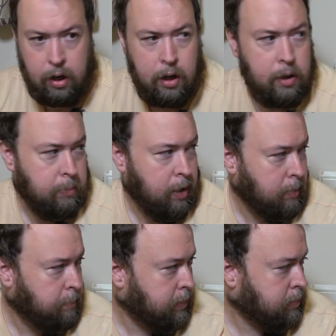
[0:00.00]
I'm
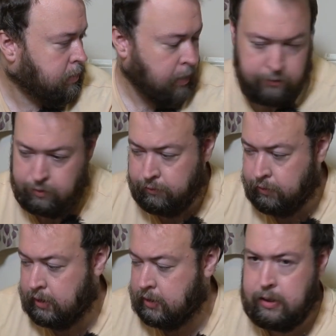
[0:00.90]
hoping to have the
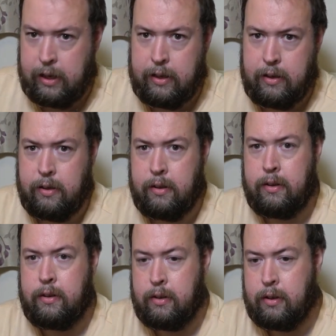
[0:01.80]
first layer
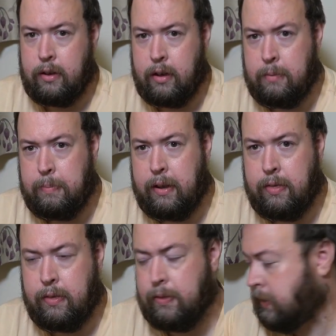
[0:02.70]
about
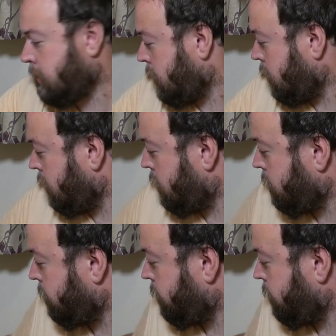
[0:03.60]
this height,